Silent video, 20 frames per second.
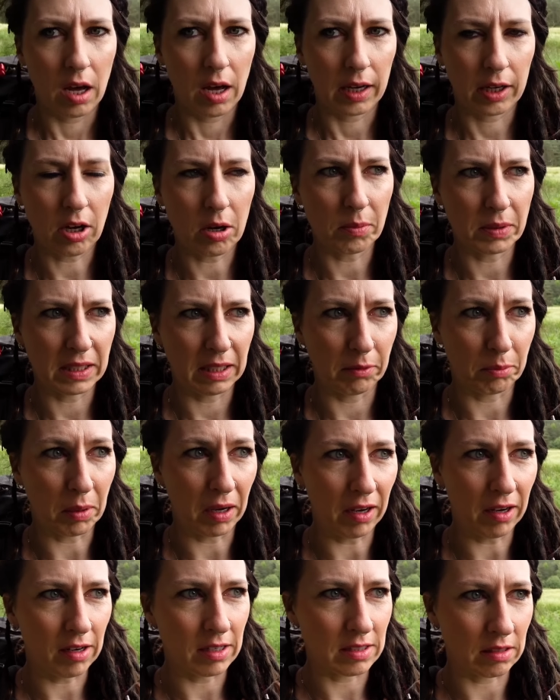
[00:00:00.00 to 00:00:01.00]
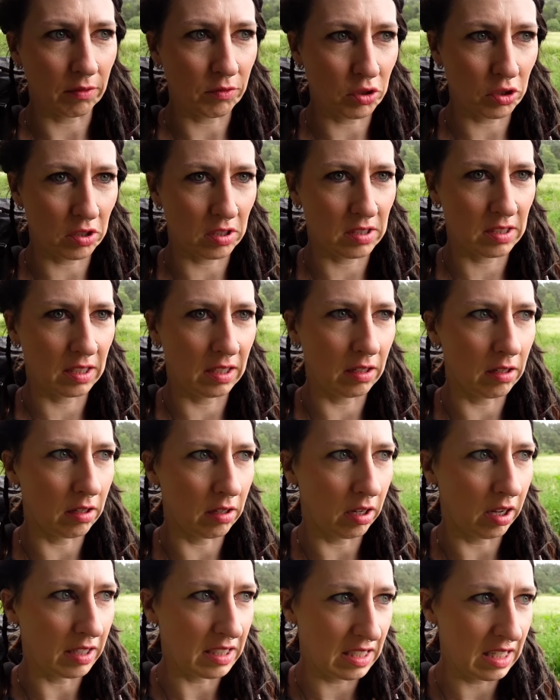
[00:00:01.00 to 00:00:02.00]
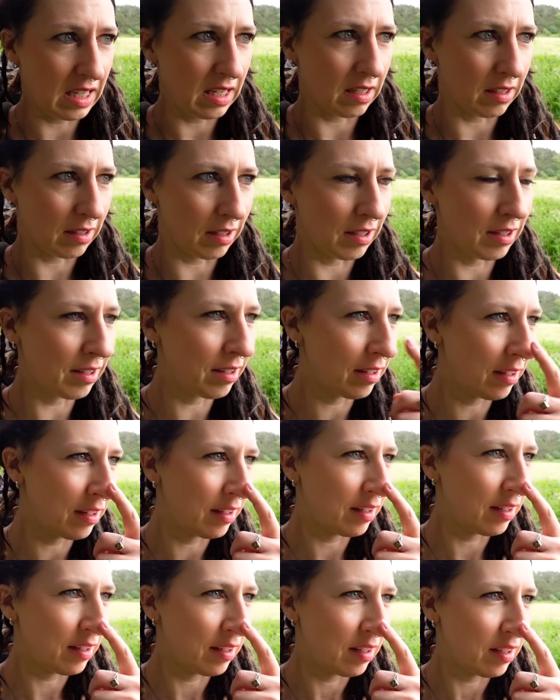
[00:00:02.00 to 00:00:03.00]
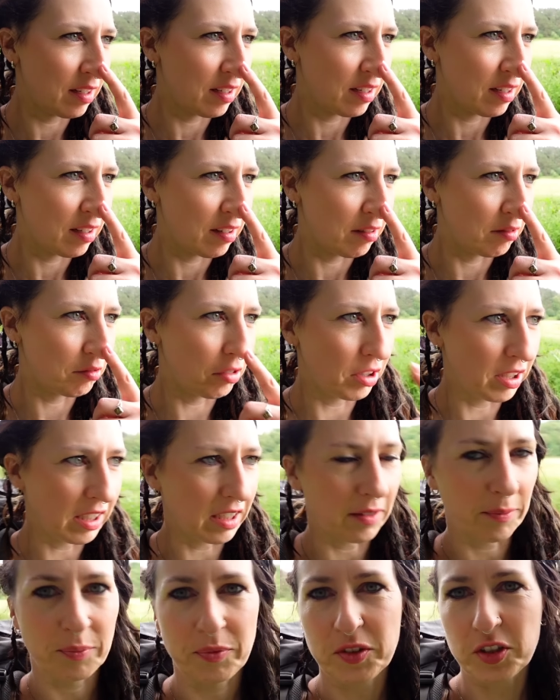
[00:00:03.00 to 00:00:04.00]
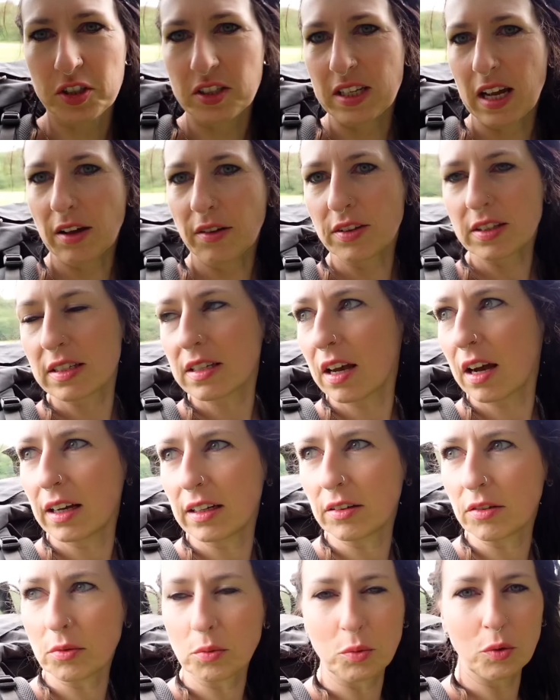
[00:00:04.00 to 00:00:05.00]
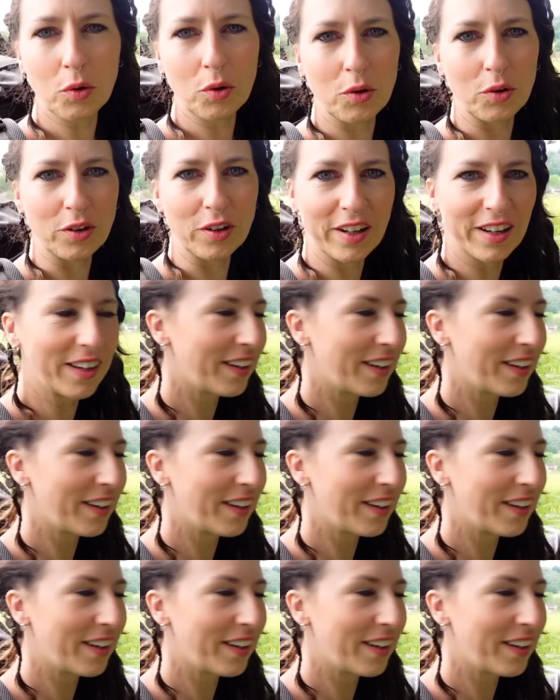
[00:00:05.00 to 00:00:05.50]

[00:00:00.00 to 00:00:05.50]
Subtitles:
I can't believe my eyes, I've just seen a deer running just down the side of the wall.